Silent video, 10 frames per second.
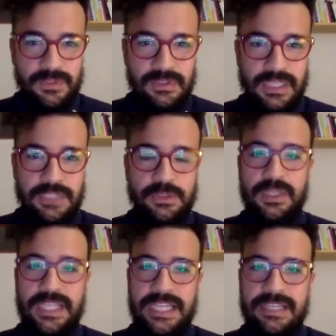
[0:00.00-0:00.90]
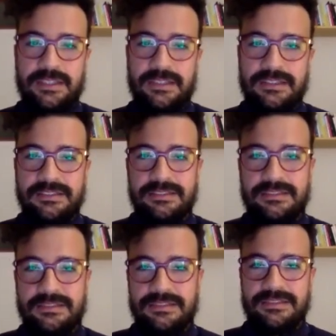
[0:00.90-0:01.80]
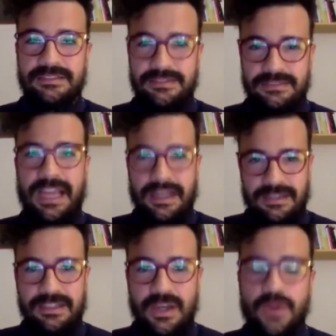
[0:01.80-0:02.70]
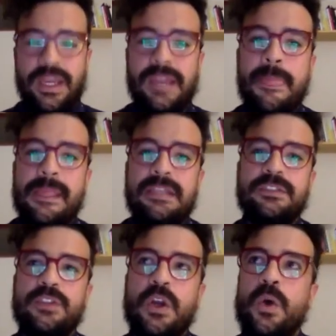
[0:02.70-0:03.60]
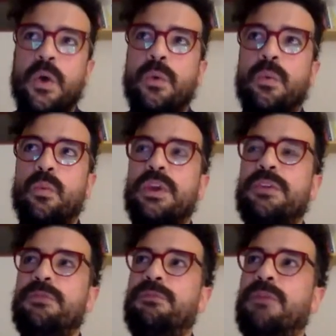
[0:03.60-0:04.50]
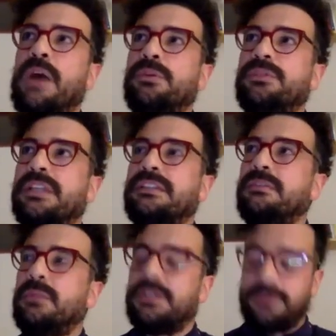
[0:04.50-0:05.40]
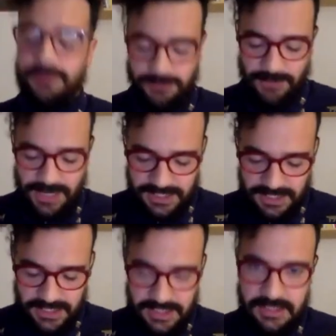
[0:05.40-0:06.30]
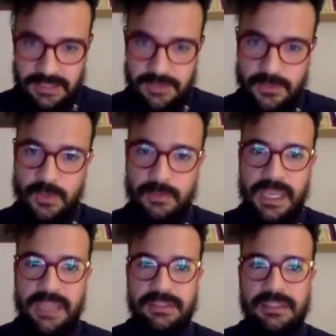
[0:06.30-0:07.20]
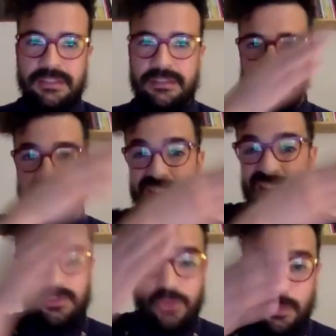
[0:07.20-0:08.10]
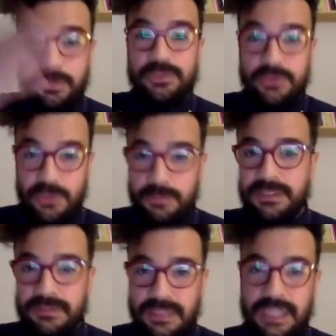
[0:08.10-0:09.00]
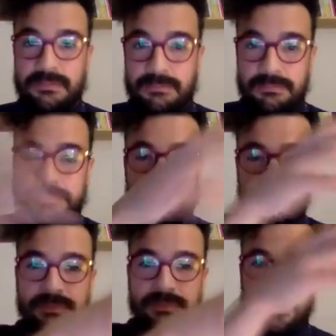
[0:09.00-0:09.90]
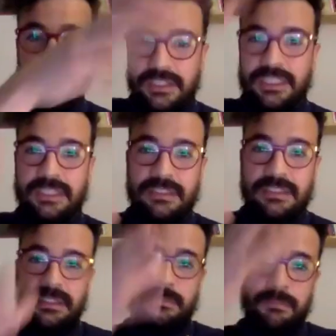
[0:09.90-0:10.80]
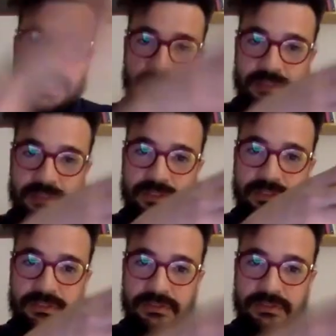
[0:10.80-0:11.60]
like to link right right yeah okay so we found that it was funny to make this like super stupid like think that pigs,